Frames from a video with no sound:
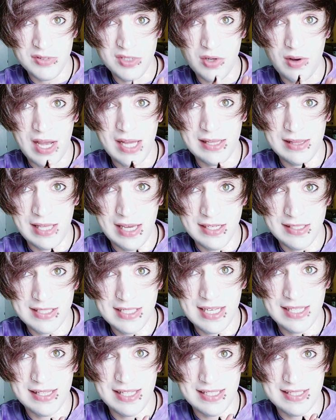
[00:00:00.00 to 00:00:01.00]
so I like
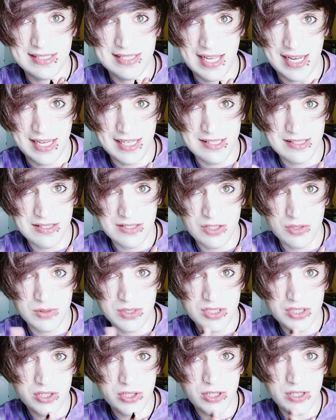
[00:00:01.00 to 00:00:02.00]
to get the seconds to
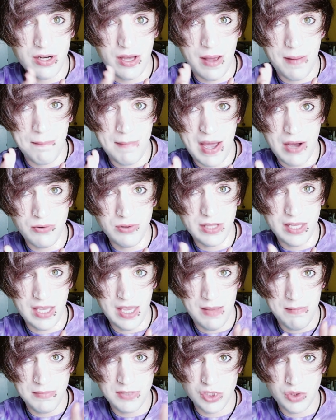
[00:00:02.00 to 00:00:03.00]
a certain amount like
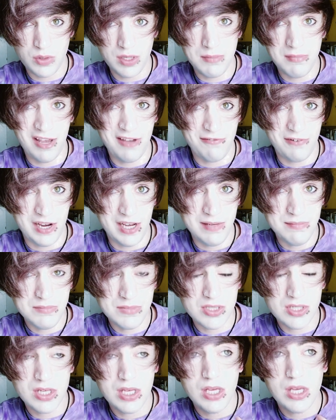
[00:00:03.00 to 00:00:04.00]
in between my
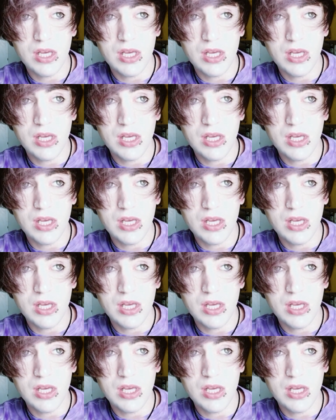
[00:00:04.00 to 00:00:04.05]
frames.